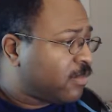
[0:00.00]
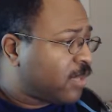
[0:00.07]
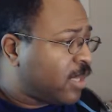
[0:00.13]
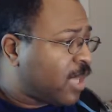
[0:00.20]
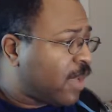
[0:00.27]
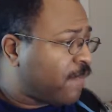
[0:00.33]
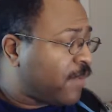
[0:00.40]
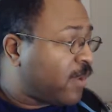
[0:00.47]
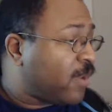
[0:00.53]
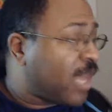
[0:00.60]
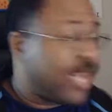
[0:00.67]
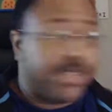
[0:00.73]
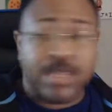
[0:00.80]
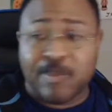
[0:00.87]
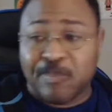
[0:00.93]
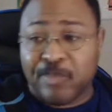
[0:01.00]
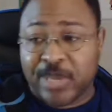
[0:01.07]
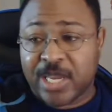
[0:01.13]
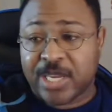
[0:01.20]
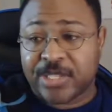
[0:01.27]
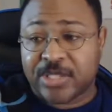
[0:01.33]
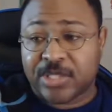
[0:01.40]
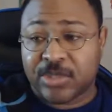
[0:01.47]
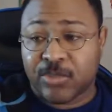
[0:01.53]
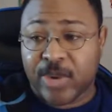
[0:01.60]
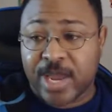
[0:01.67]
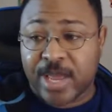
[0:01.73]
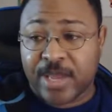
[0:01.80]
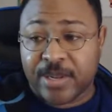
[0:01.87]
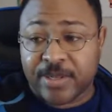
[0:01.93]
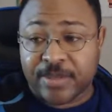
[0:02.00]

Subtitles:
I feel like the biggest threat